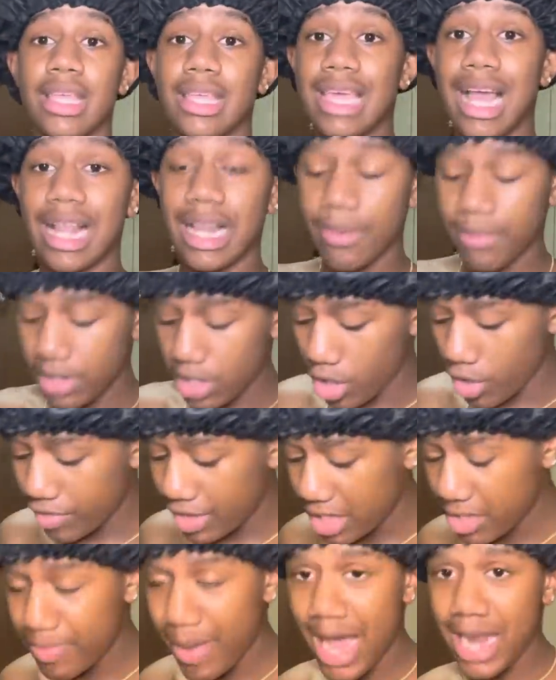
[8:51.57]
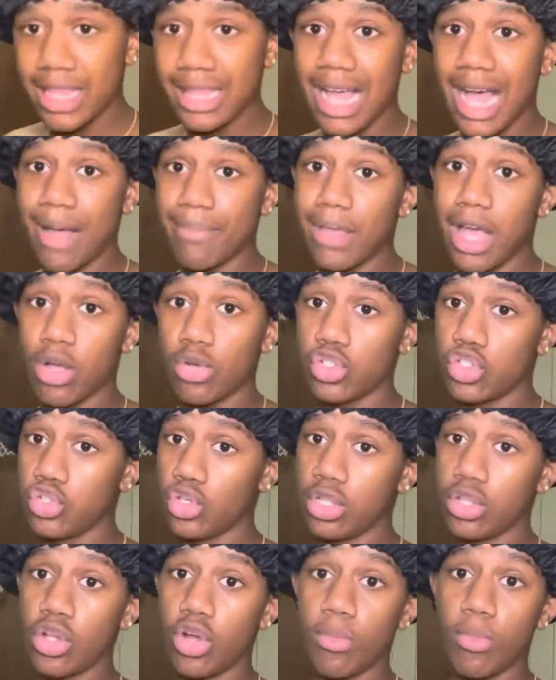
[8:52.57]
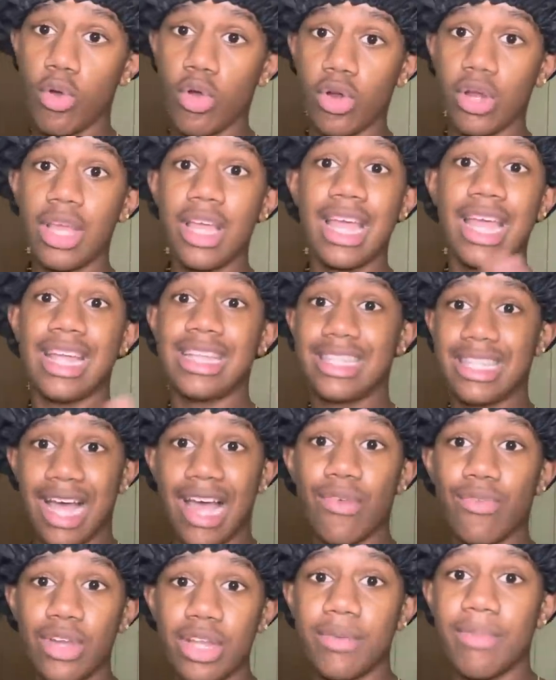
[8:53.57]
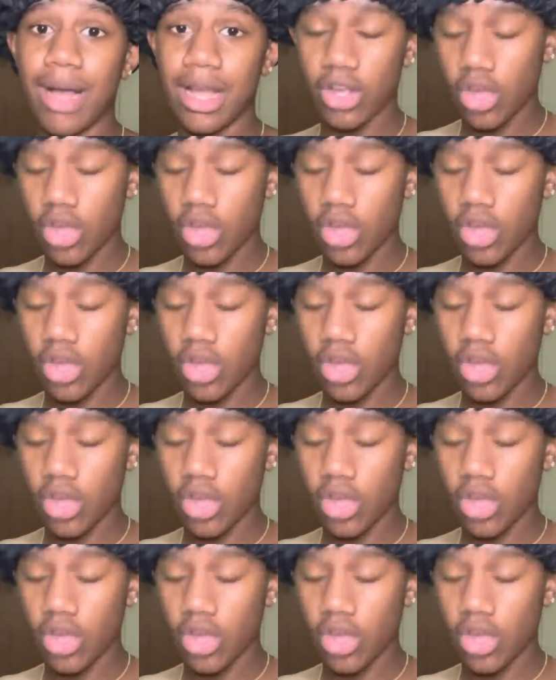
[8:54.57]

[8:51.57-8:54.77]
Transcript: Y'all let me know if this bad or not. I'm not going to shoot it no more until I read my